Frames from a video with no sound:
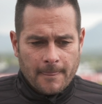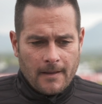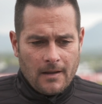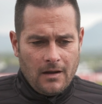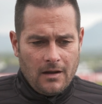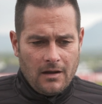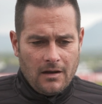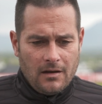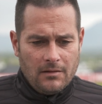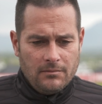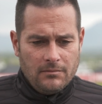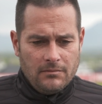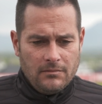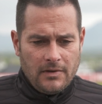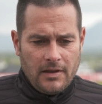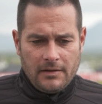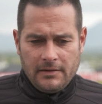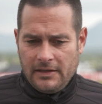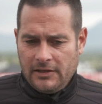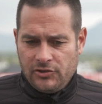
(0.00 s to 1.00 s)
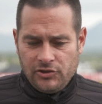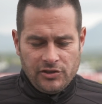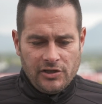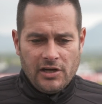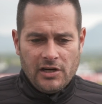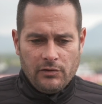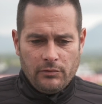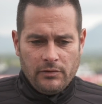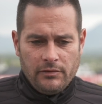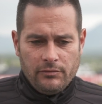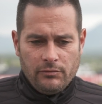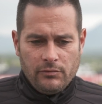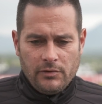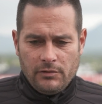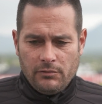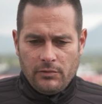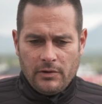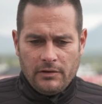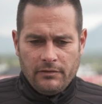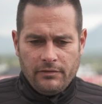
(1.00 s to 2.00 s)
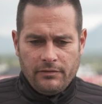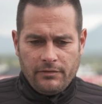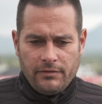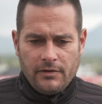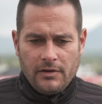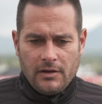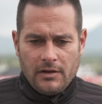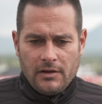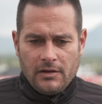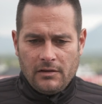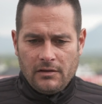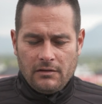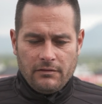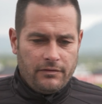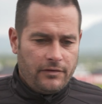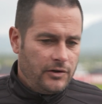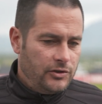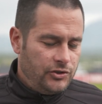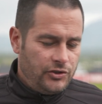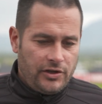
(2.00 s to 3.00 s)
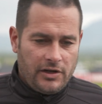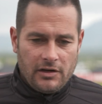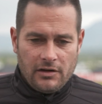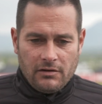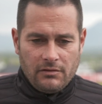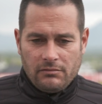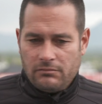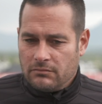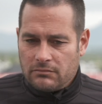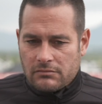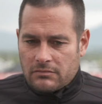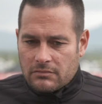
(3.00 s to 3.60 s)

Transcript: Um, and each year we've, we, we have the first year